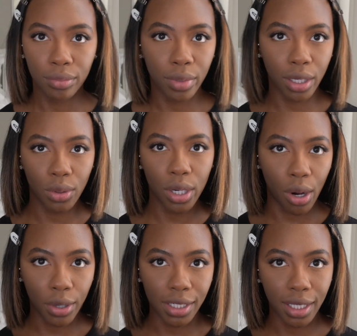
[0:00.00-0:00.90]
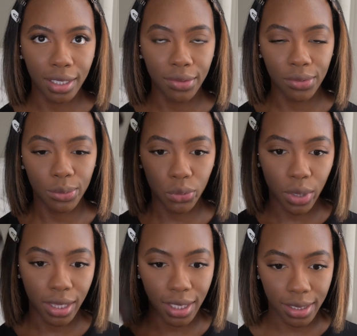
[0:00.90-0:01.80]
and you can already tell the difference
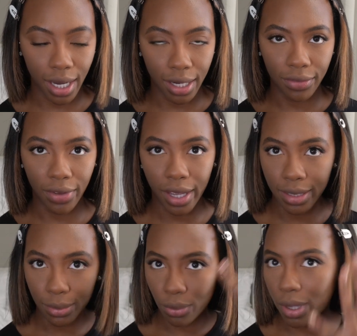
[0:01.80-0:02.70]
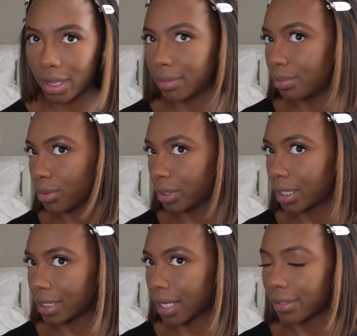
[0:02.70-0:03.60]
between this side of the face, between
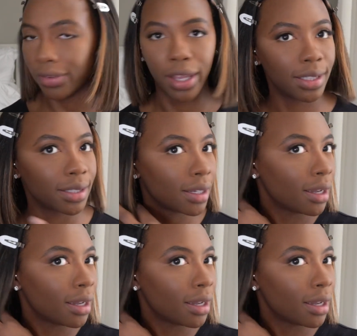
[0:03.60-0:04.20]
this side of the face.